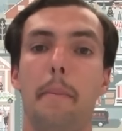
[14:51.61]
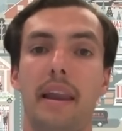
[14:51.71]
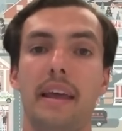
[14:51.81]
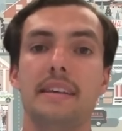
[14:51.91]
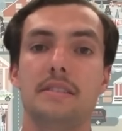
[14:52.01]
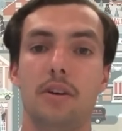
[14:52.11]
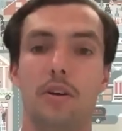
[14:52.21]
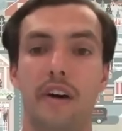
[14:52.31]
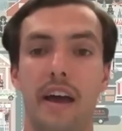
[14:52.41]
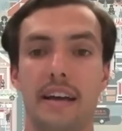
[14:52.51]
please
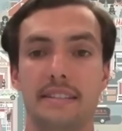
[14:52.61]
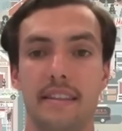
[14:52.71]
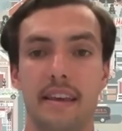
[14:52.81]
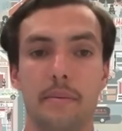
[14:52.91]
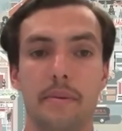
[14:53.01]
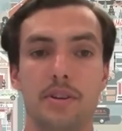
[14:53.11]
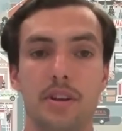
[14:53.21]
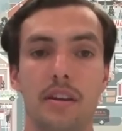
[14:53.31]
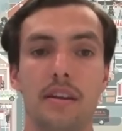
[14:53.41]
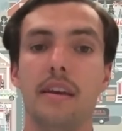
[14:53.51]
notify us at the
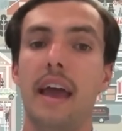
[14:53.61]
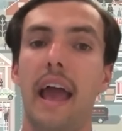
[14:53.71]
Commission,